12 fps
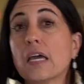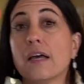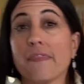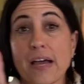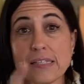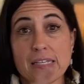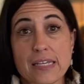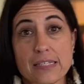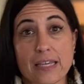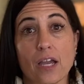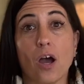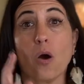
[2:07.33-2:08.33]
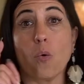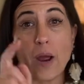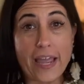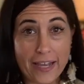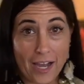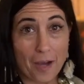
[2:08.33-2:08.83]
That's easy. Wake
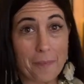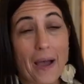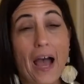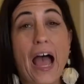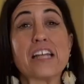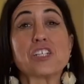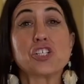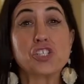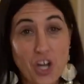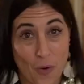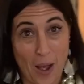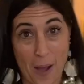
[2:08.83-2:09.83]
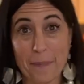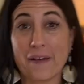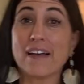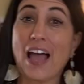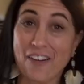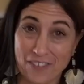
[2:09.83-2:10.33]
up and show up
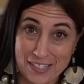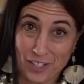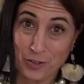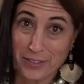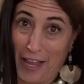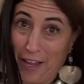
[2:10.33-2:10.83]
every single day.